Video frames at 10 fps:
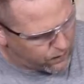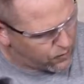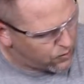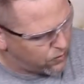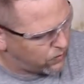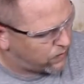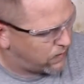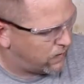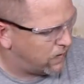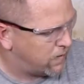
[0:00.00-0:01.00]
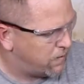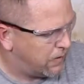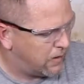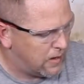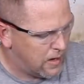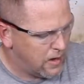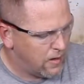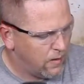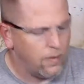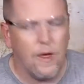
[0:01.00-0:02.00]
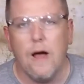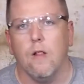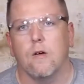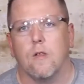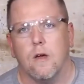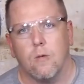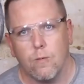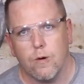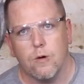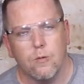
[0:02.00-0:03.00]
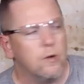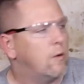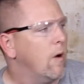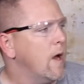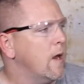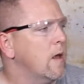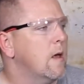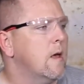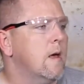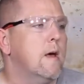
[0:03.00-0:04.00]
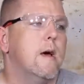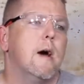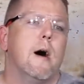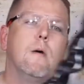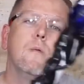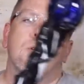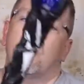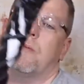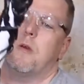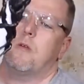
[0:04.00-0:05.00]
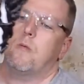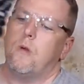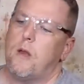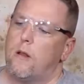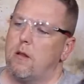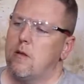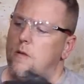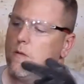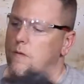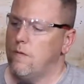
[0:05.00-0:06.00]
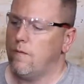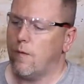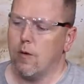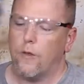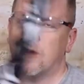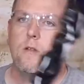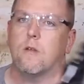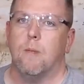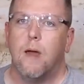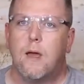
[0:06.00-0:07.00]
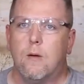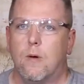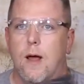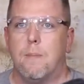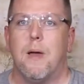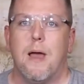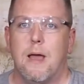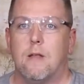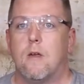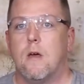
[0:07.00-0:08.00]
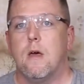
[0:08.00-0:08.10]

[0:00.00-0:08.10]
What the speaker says: for you to see this, but that looks like real wood grain, which will be sweet for this to make it when I paint